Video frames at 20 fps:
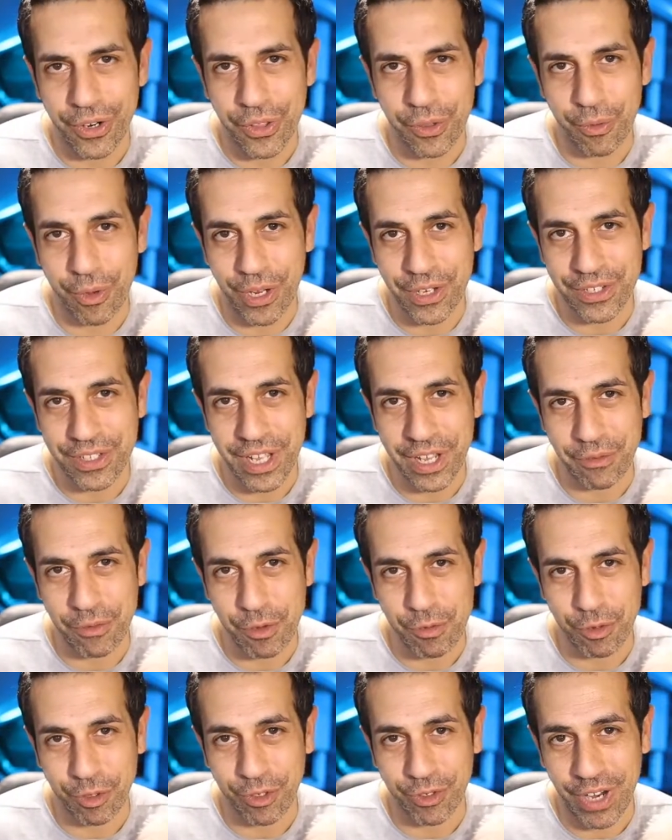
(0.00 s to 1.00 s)
are the ones that
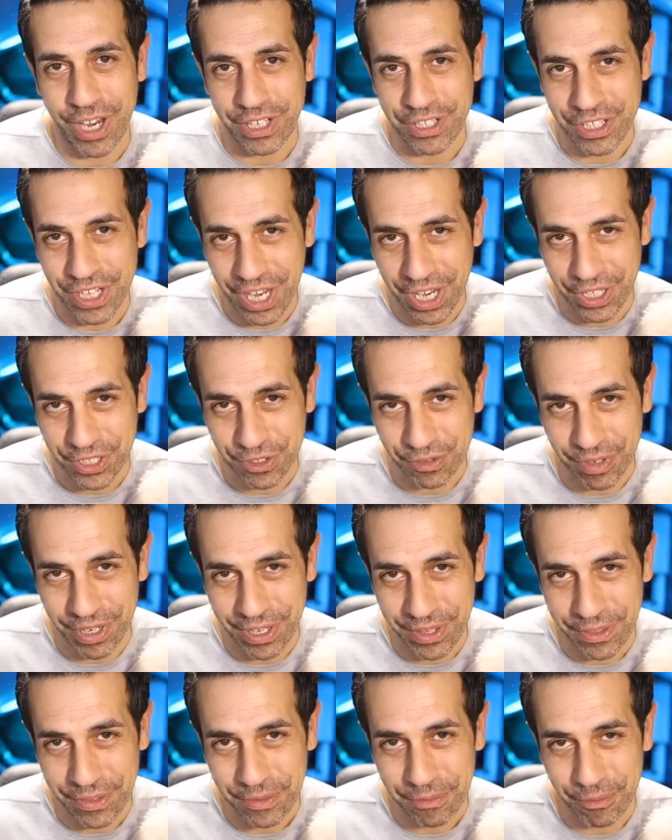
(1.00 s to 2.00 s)
we will create change
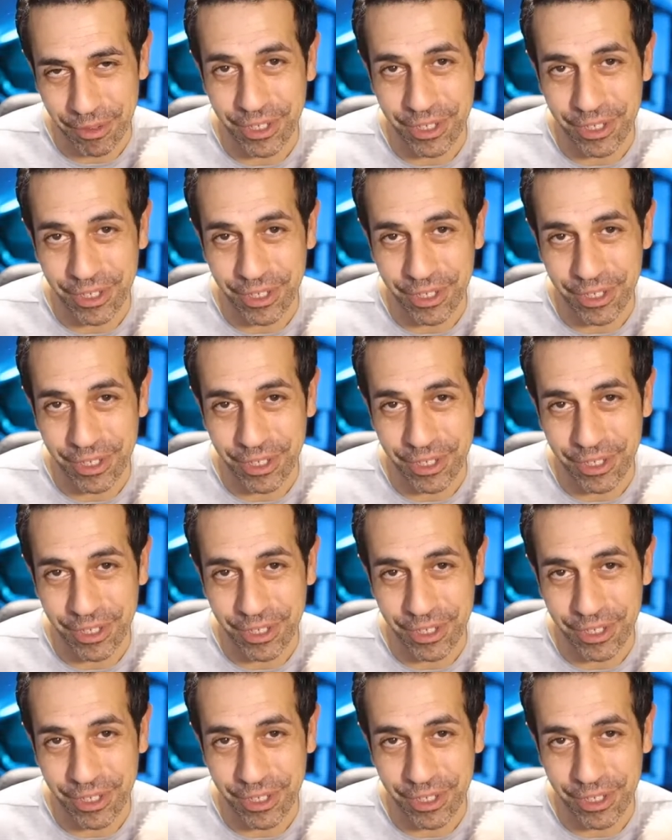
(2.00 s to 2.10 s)
with,